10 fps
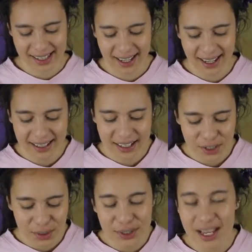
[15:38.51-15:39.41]
and it's
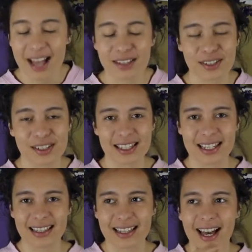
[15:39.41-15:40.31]
so sad to
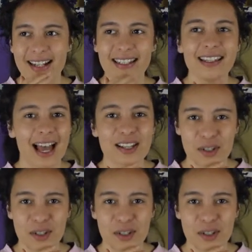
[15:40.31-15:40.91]
see that he has